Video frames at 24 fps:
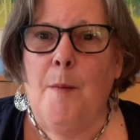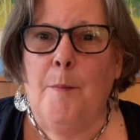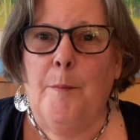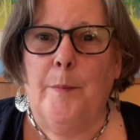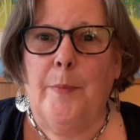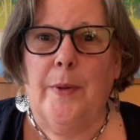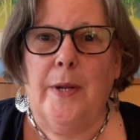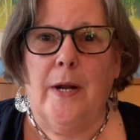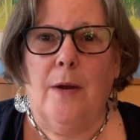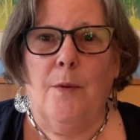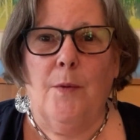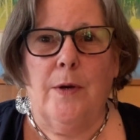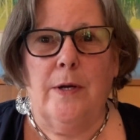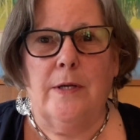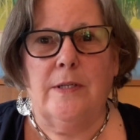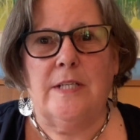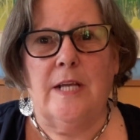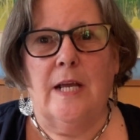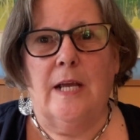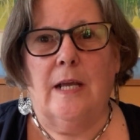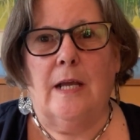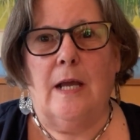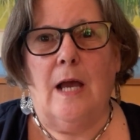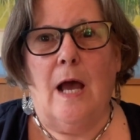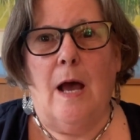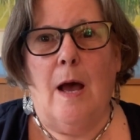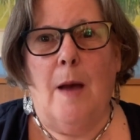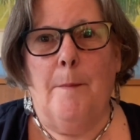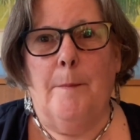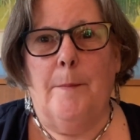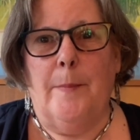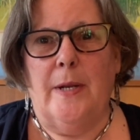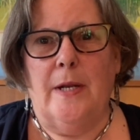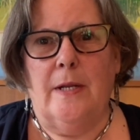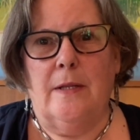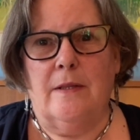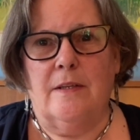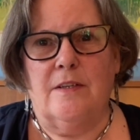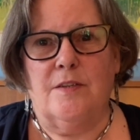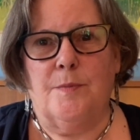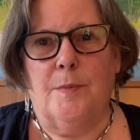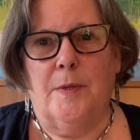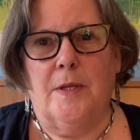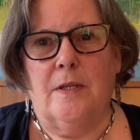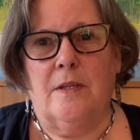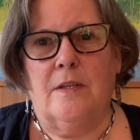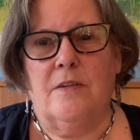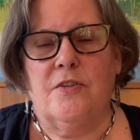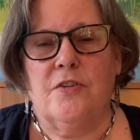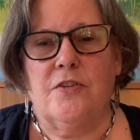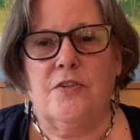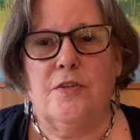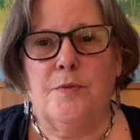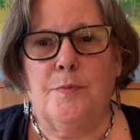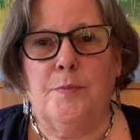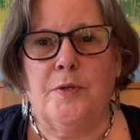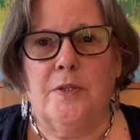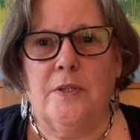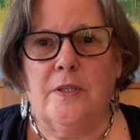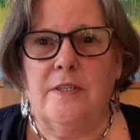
But I want to take a minute this month just to put